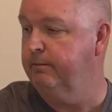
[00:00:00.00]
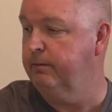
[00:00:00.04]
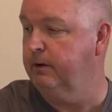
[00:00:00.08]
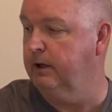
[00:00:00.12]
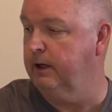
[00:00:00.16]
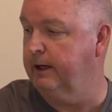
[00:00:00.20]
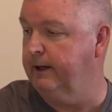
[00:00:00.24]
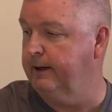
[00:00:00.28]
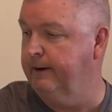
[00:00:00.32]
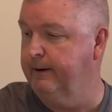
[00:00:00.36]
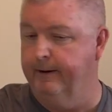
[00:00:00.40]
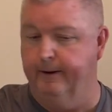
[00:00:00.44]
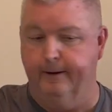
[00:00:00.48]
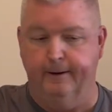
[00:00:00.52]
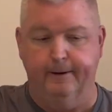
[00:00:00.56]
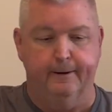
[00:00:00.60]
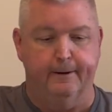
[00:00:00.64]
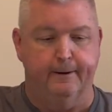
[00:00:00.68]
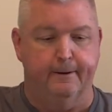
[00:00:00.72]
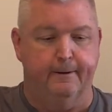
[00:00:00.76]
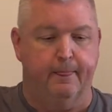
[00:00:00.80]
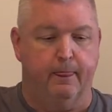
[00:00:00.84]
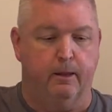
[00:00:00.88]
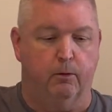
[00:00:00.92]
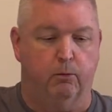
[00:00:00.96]
But
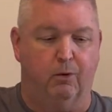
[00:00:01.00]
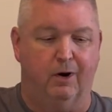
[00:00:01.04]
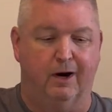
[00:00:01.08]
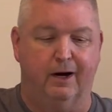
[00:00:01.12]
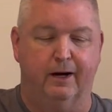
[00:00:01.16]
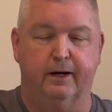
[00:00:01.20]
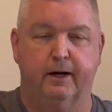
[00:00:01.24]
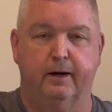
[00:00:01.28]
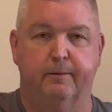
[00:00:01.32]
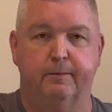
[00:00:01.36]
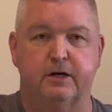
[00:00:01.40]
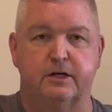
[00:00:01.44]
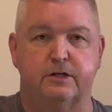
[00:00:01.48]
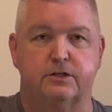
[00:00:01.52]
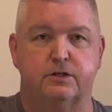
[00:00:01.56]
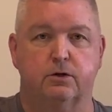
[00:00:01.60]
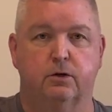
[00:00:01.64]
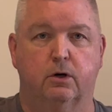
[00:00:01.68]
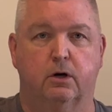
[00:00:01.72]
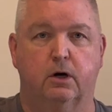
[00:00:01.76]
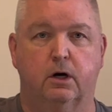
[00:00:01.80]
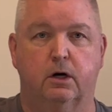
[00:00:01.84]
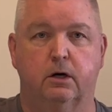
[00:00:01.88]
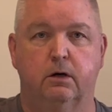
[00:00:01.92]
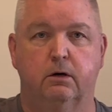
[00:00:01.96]
why
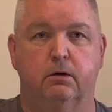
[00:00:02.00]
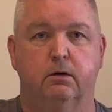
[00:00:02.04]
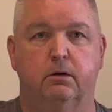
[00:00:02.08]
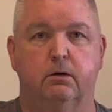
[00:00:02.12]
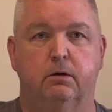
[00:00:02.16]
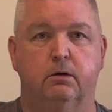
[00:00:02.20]
MSR?